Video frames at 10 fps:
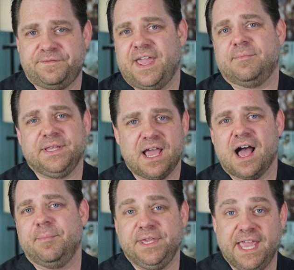family
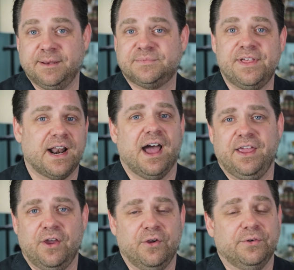hobby games that
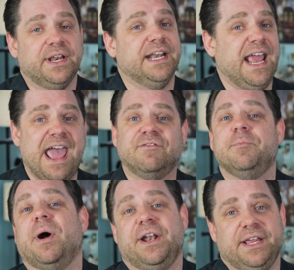I own, and
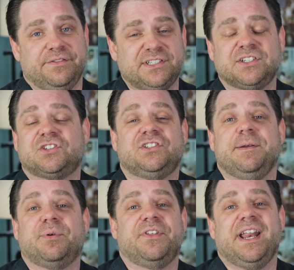this is a
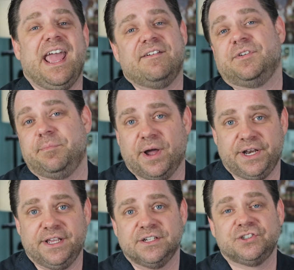staple that
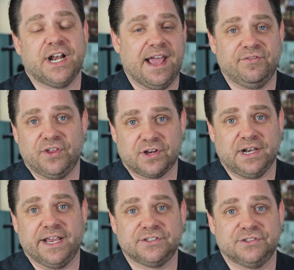everybody should have in their
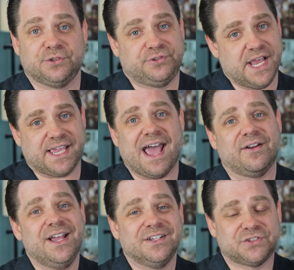collection. So check
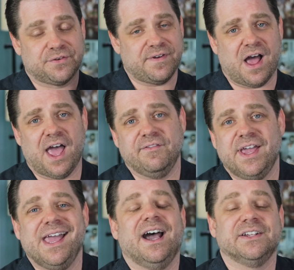out Survive
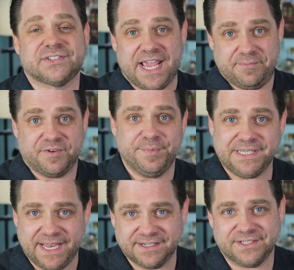Escape from
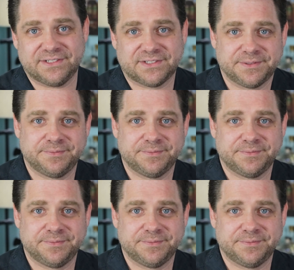Atlantis.